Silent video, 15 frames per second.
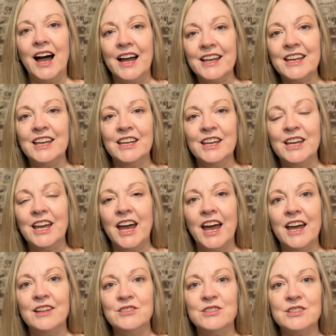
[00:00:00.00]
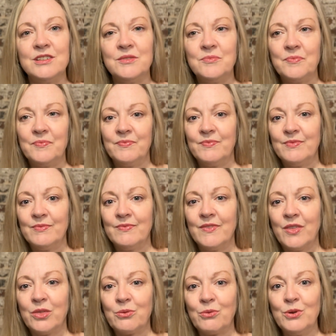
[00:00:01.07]
I can get
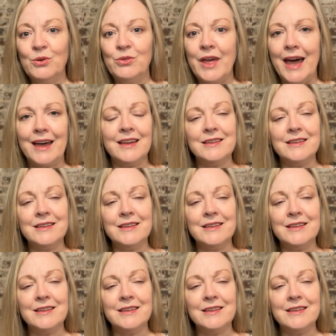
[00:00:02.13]
through that